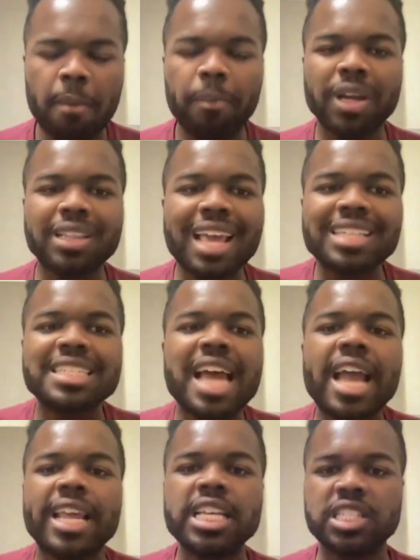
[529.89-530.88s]
But that's
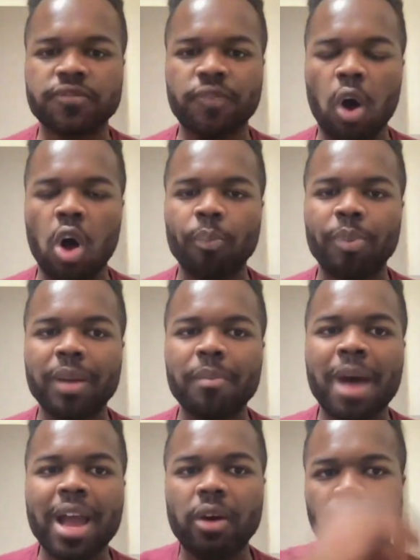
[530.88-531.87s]
not his fault. But
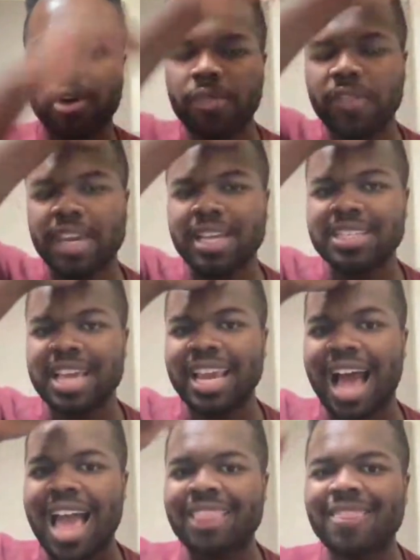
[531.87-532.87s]
my overall thing is, like,